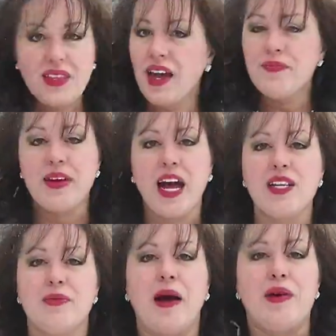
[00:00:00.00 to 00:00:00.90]
I've been out
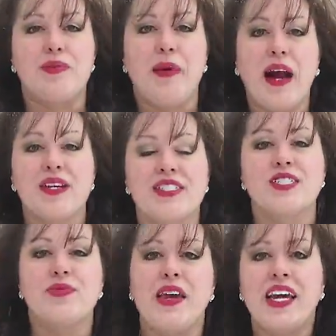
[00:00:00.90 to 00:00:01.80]
and about with buyers
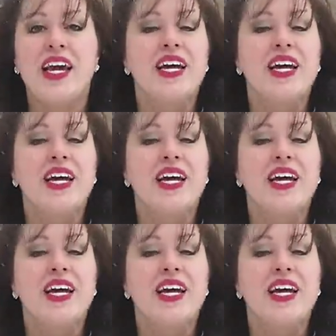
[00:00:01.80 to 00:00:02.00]
this week,